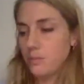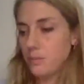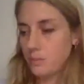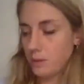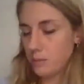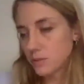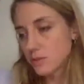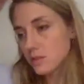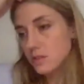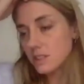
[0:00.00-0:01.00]

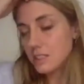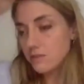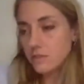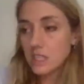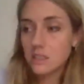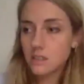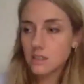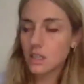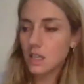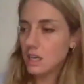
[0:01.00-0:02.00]
people's C
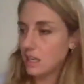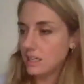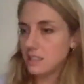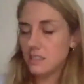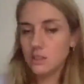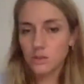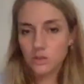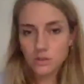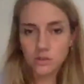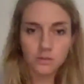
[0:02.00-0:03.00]
Vs and they need to,
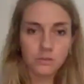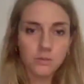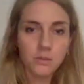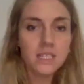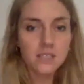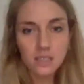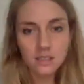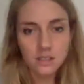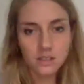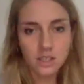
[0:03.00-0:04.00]
to meet
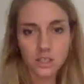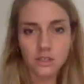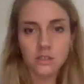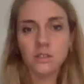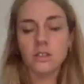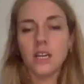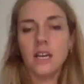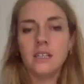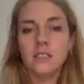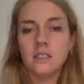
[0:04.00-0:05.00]
these conditions,
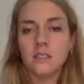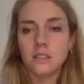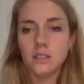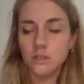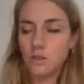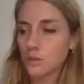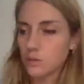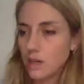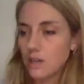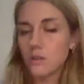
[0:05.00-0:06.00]
and you don't
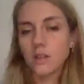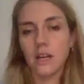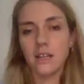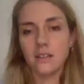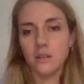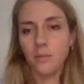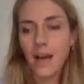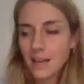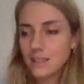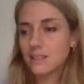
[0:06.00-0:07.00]
really look at their
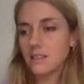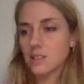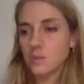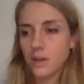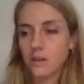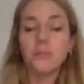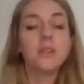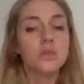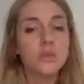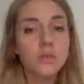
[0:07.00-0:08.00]
past, their experience. I mean,
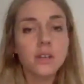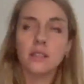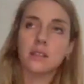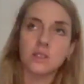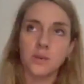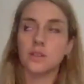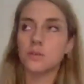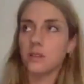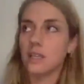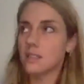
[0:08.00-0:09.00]
you do look at their experience,
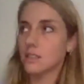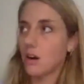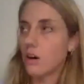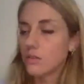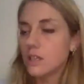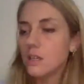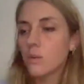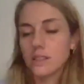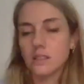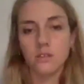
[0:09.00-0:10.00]
but it's only
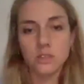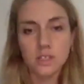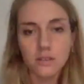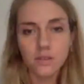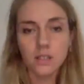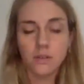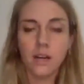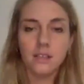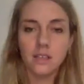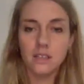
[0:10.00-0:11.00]
what's on the C V,
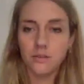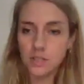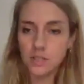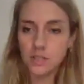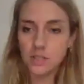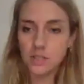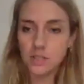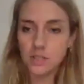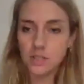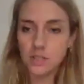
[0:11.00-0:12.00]
right? And if it's
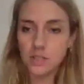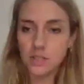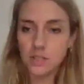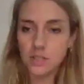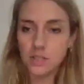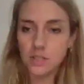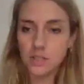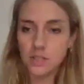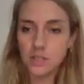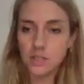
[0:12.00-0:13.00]
the kind of experience
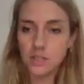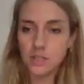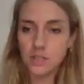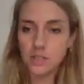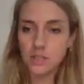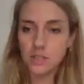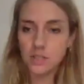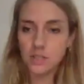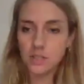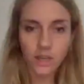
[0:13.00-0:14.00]
you're looking for, then
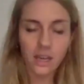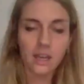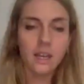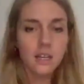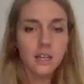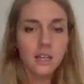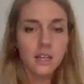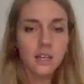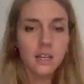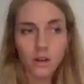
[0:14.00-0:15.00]
it's okay. If
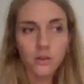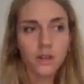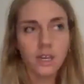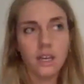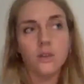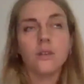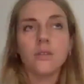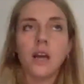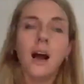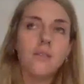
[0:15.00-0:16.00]
it's not, then it's not
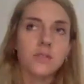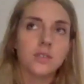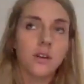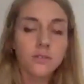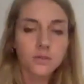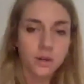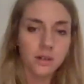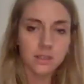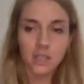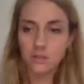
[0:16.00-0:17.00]
okay. You even have
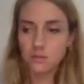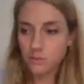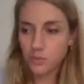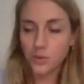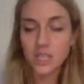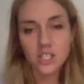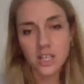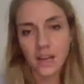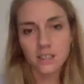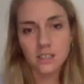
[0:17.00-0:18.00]
softwares that
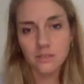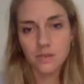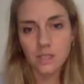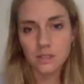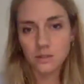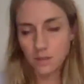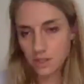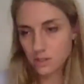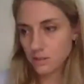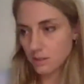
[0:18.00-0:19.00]
pre-check C Vs to make
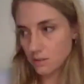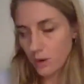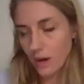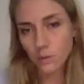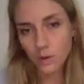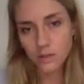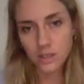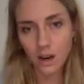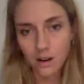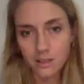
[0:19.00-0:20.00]
sure the right words
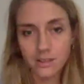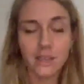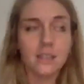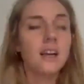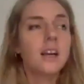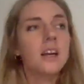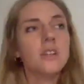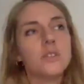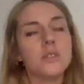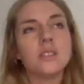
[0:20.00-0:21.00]
are on that.
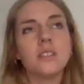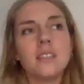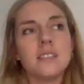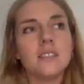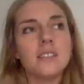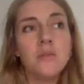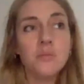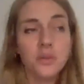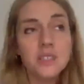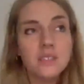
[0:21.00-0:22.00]
So it's it's the same
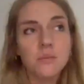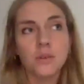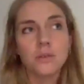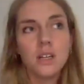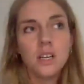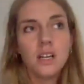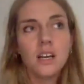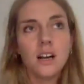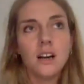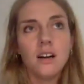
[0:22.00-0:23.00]
principle.
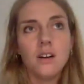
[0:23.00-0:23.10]
Uh, we